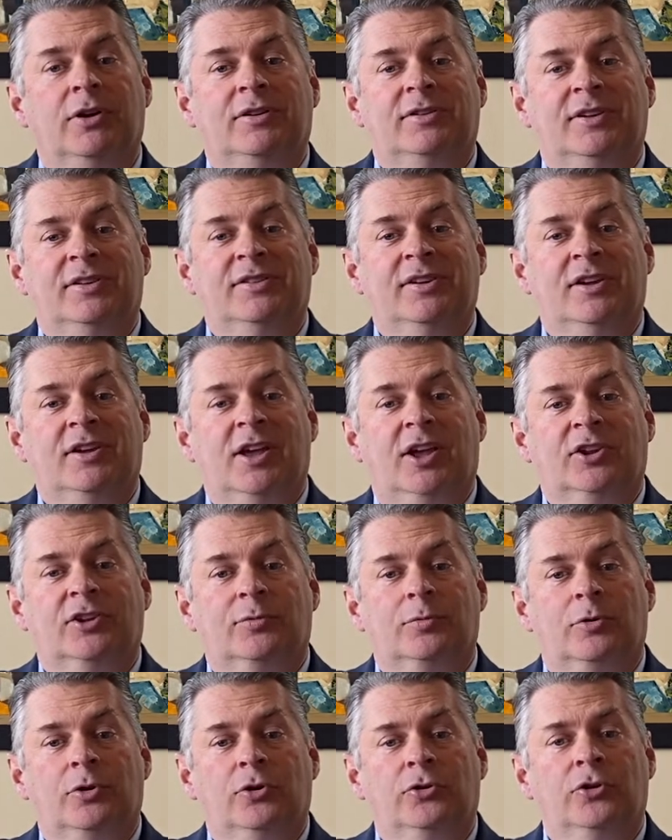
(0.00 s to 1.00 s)
existing
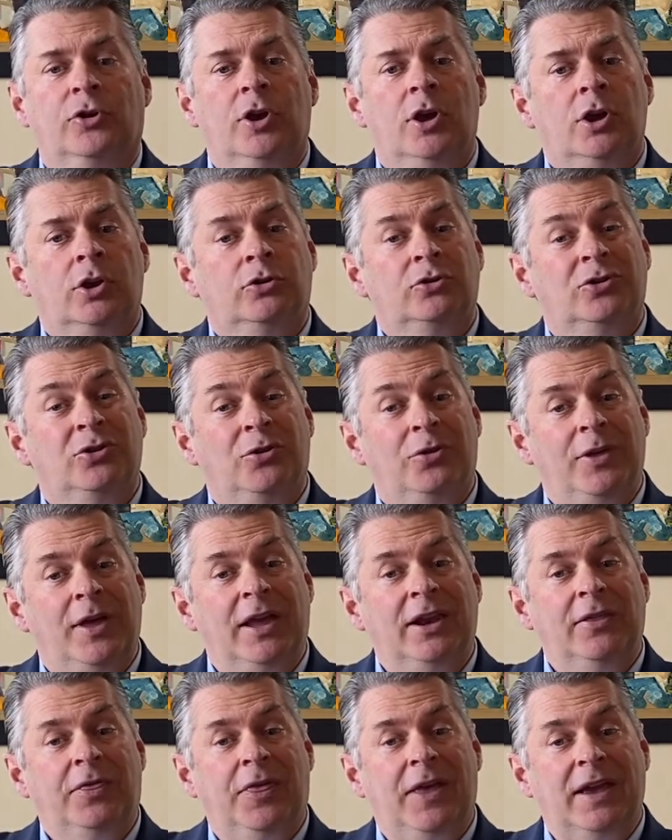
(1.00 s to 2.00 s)
customers to
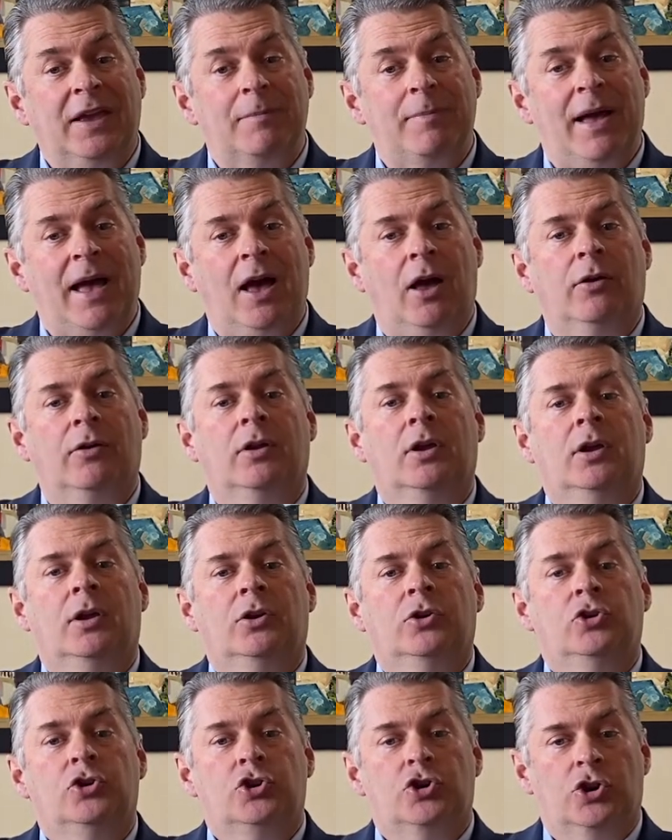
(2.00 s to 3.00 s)
then think about
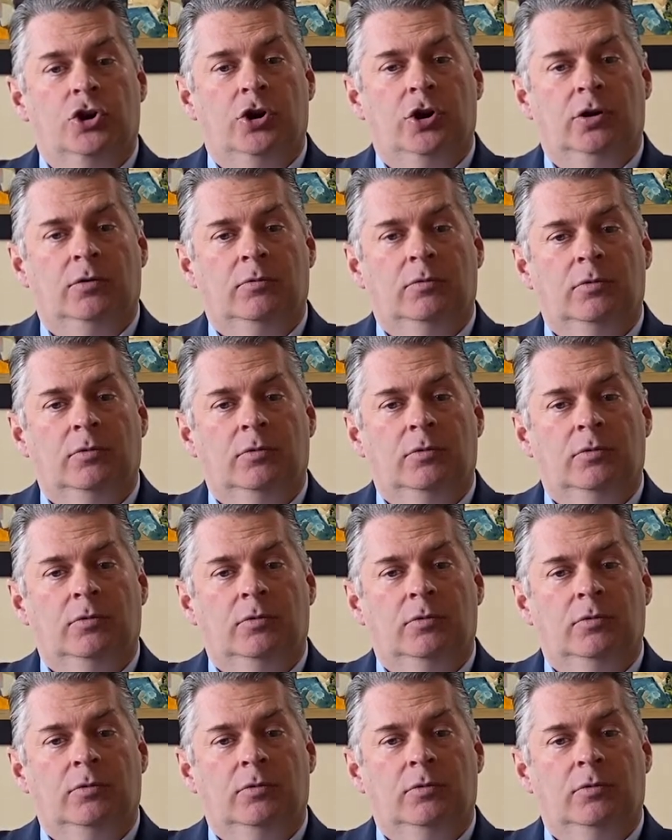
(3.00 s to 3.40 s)
churn